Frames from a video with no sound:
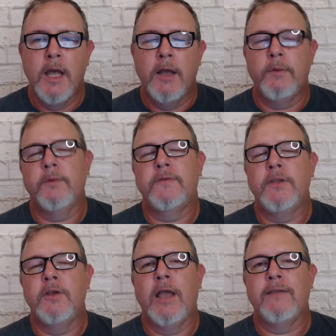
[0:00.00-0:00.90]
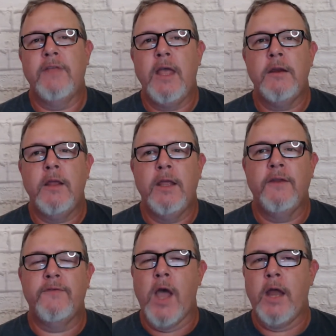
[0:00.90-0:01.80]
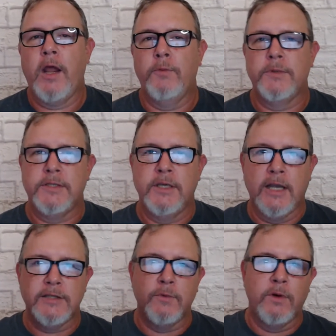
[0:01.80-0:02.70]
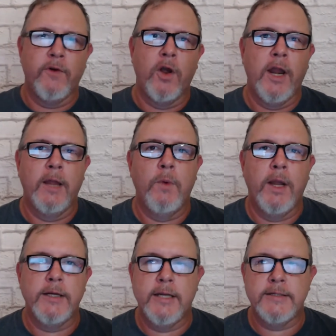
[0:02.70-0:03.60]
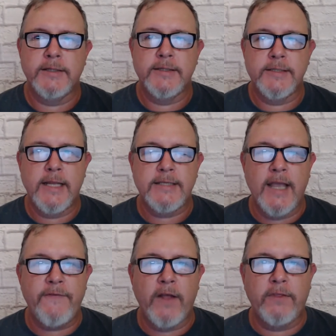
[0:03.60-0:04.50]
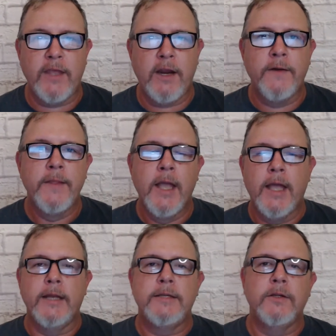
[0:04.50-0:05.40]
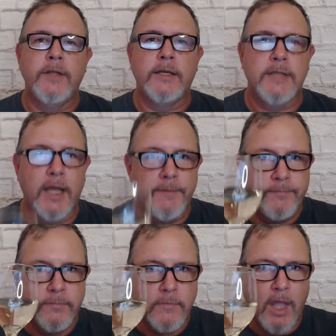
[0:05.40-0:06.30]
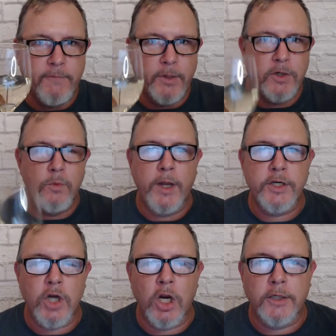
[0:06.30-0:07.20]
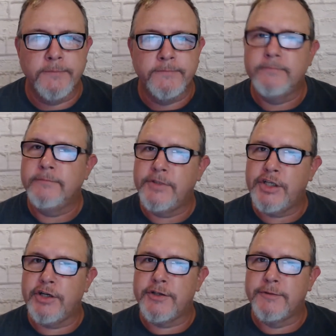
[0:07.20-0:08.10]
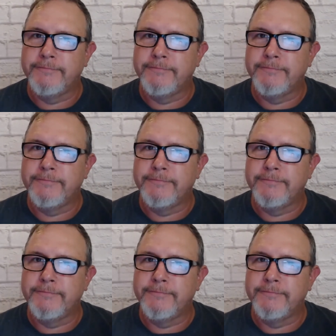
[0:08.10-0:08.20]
We'll see you guys then. And if not, I hope to see you guys at one of our online wine tastings. Stay safe out there. And until next time, I've been your WineShark. Cheers.